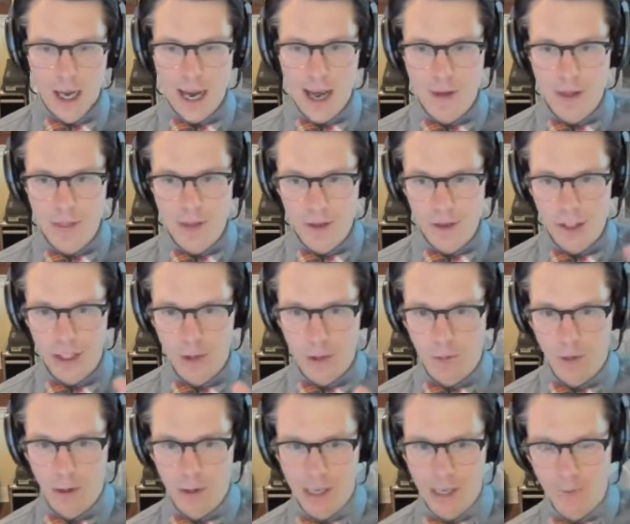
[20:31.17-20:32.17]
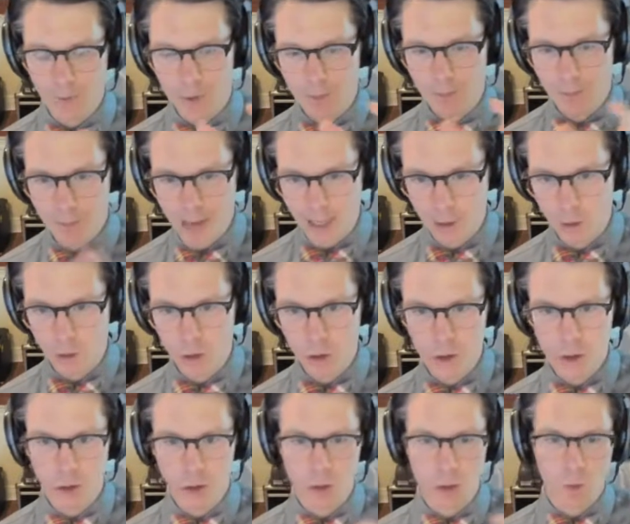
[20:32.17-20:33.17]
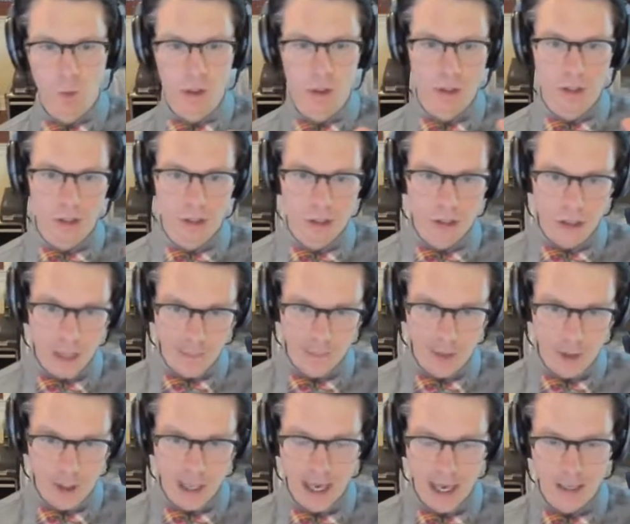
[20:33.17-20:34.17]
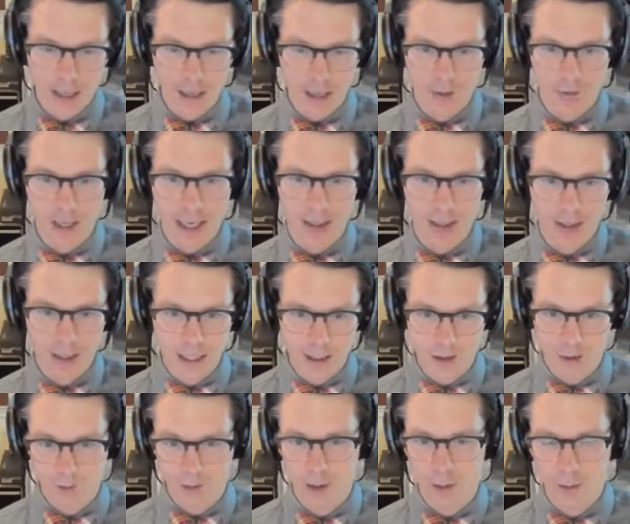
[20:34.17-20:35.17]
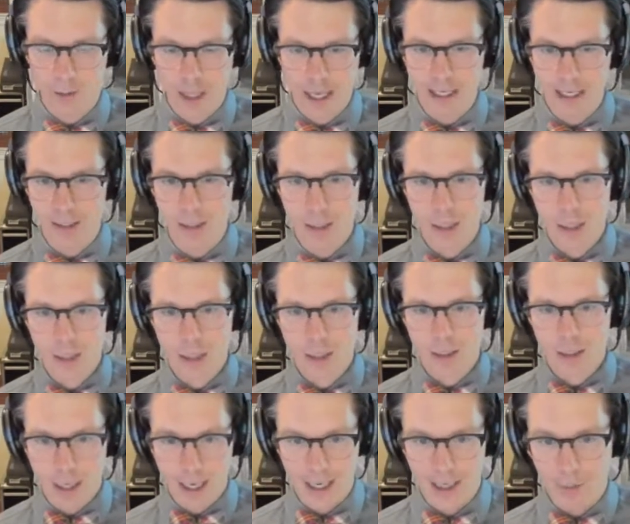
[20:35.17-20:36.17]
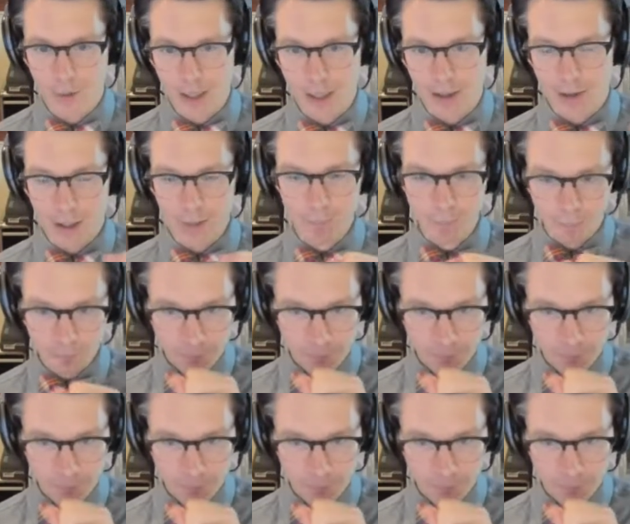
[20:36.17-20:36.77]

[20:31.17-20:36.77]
and then there's TensorFlow Lite for microcontrollers, which is a subset of that TensorFlow Lite library.